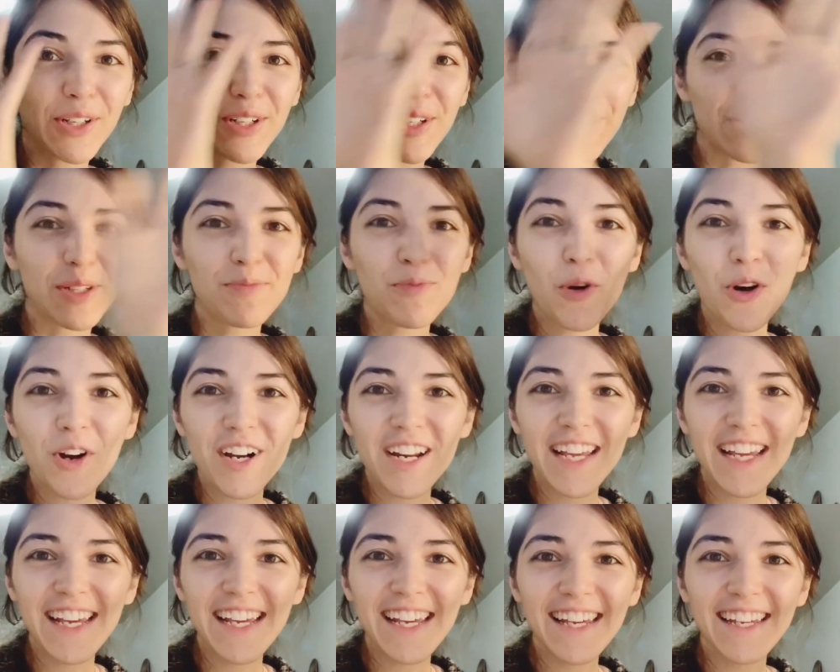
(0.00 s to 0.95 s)
Good
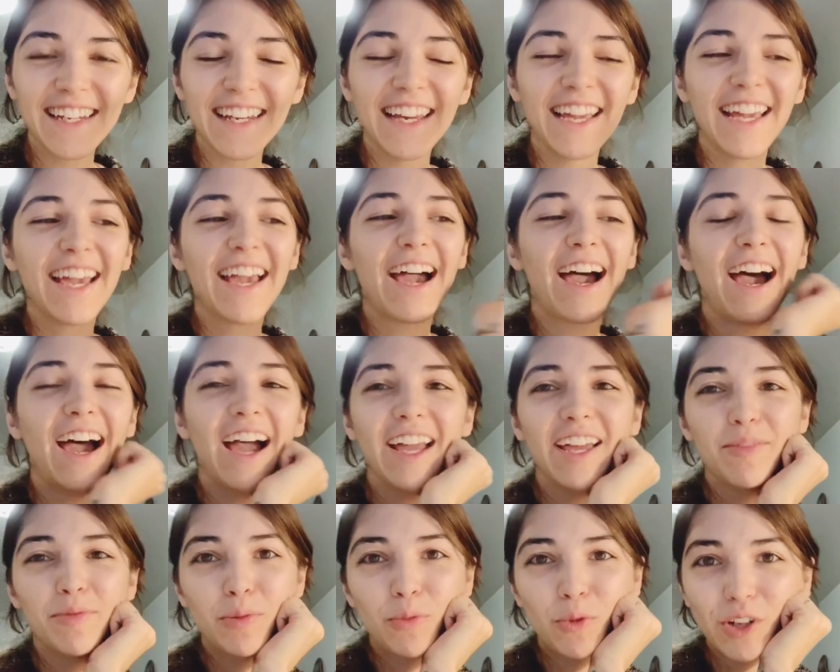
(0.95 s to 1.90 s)
morning. I
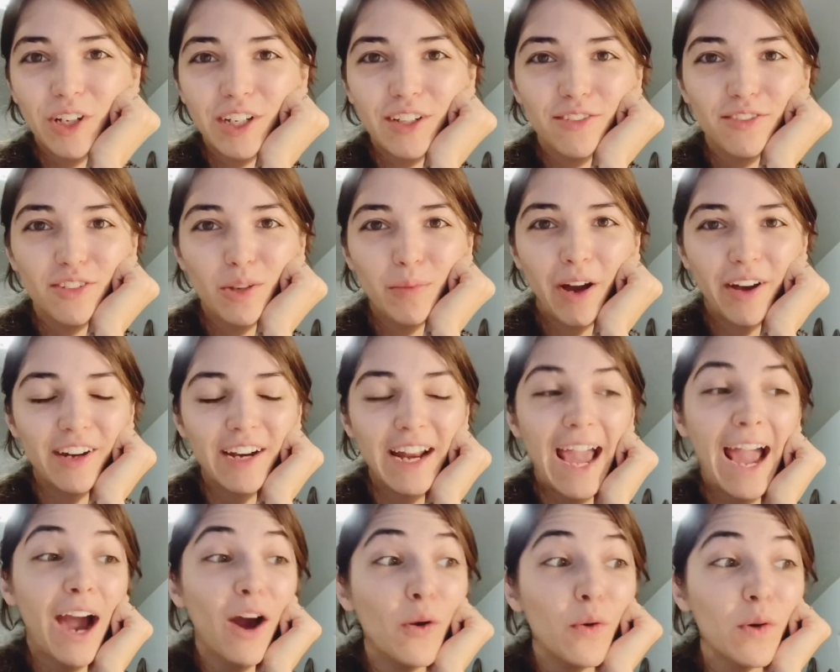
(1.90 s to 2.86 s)
have been working for about an
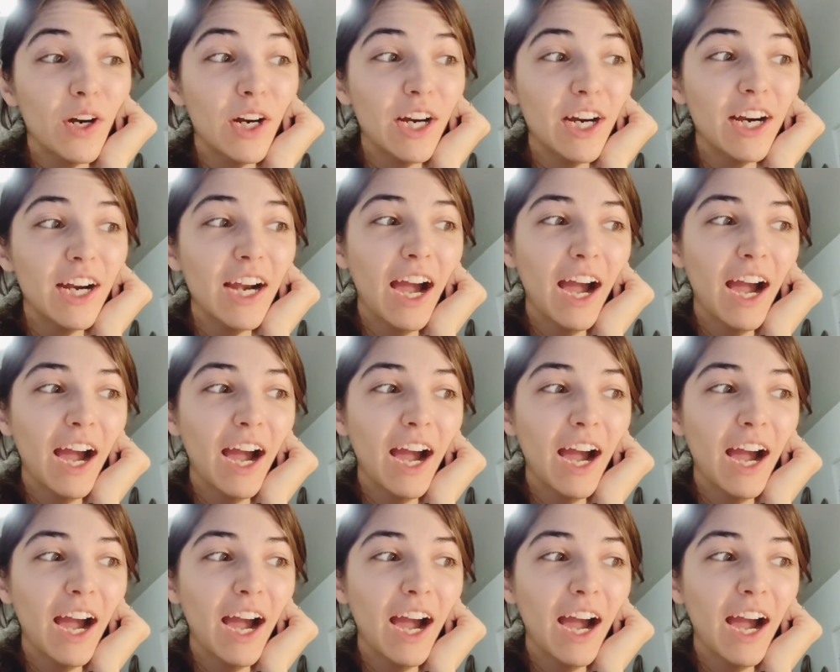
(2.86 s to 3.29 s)
hour.